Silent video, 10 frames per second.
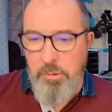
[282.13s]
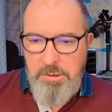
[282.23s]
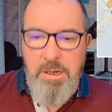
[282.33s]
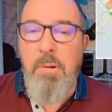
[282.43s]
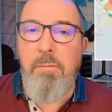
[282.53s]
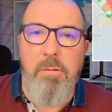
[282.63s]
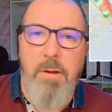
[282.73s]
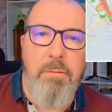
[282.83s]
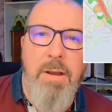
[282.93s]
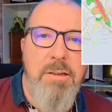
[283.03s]
some other
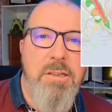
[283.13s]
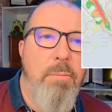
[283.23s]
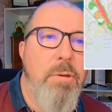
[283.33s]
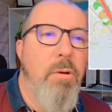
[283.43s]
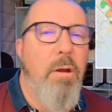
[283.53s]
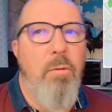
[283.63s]
factors come into it.